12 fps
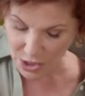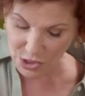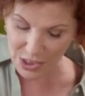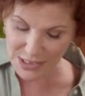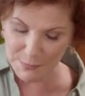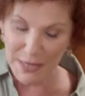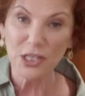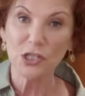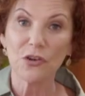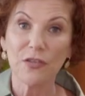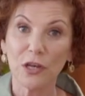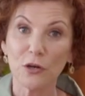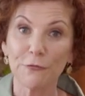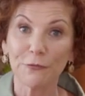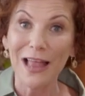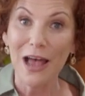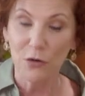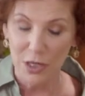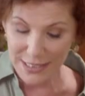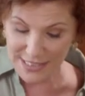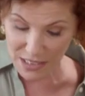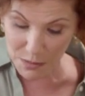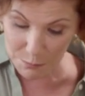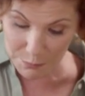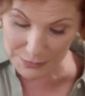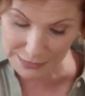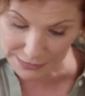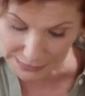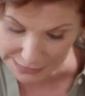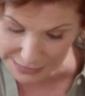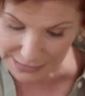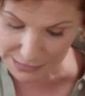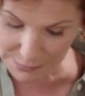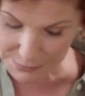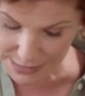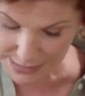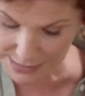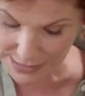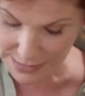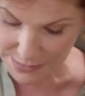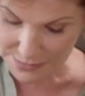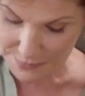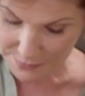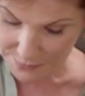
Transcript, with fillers: Just make sure that your flour is completely mixed in.